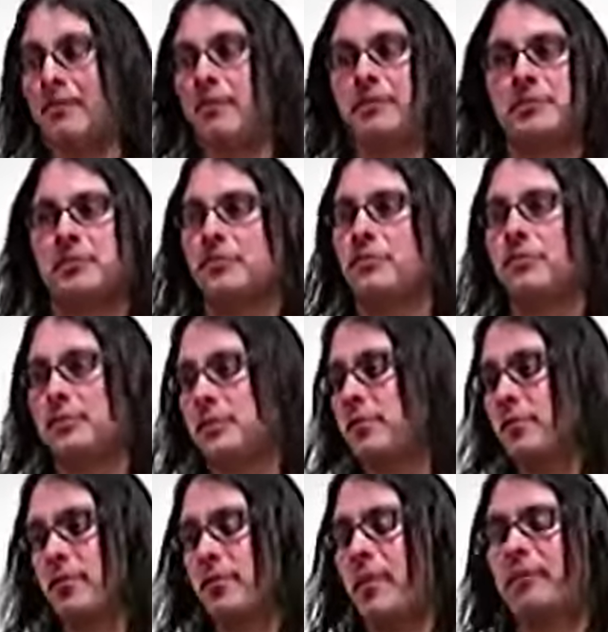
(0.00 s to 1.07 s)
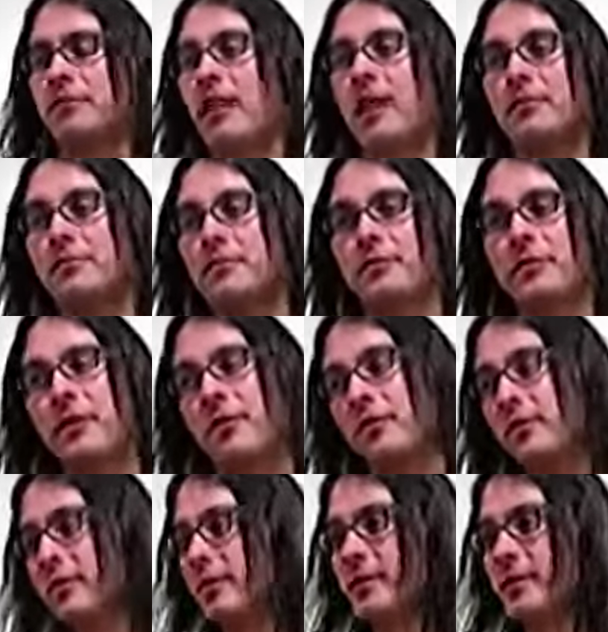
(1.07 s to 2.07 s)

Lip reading: of it too was even with my doctor, you know.